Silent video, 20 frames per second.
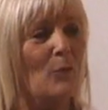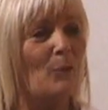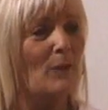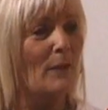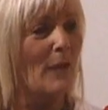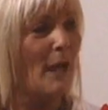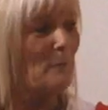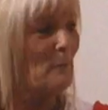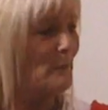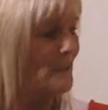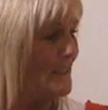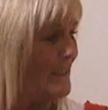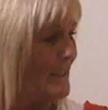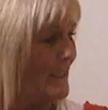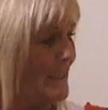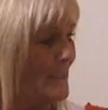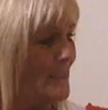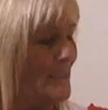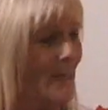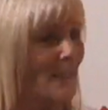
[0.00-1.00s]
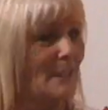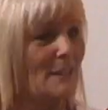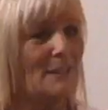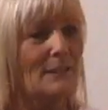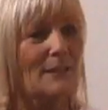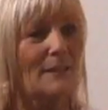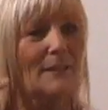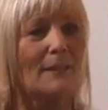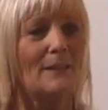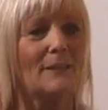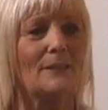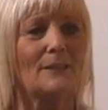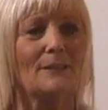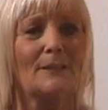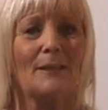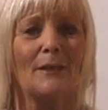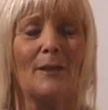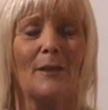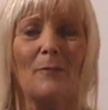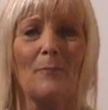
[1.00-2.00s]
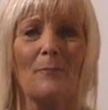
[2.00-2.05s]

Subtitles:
What happens is I start,